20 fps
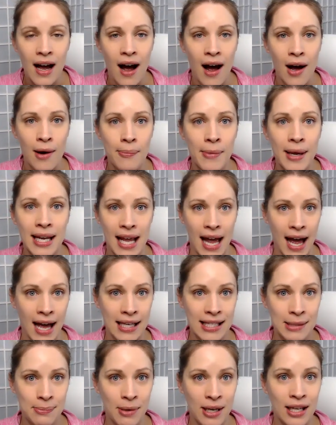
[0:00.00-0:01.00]
Um, it
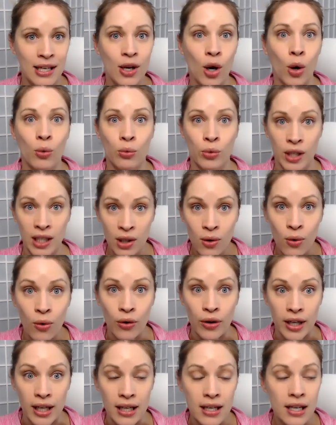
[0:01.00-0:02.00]
has been
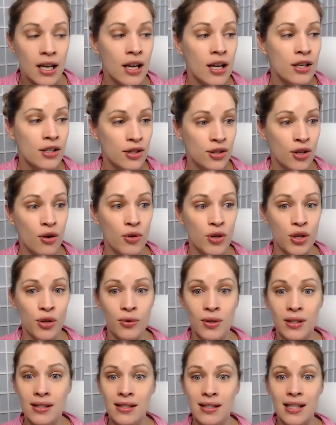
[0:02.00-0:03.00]
recorded, so you
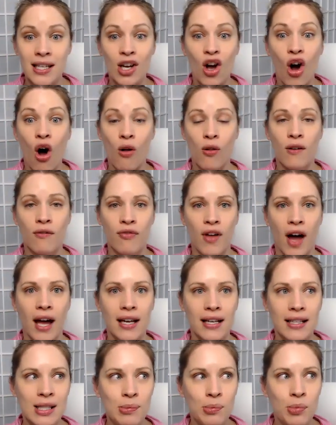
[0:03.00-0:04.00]
can see all of that.
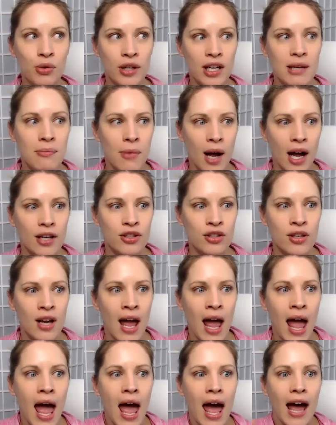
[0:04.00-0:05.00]
It's pretty much
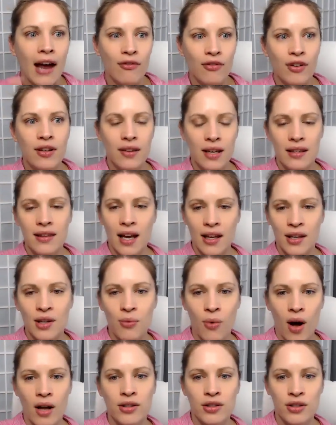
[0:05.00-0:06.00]
everything that you
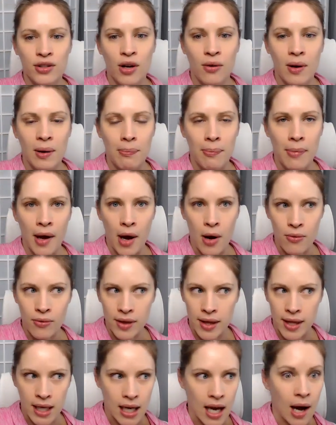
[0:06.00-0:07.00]
want to know about
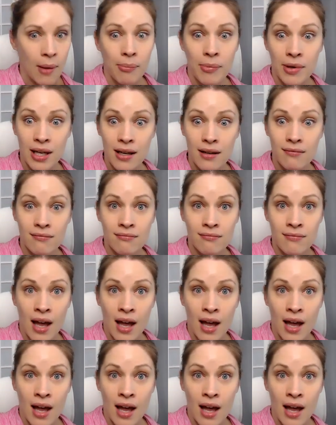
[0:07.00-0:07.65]
the company.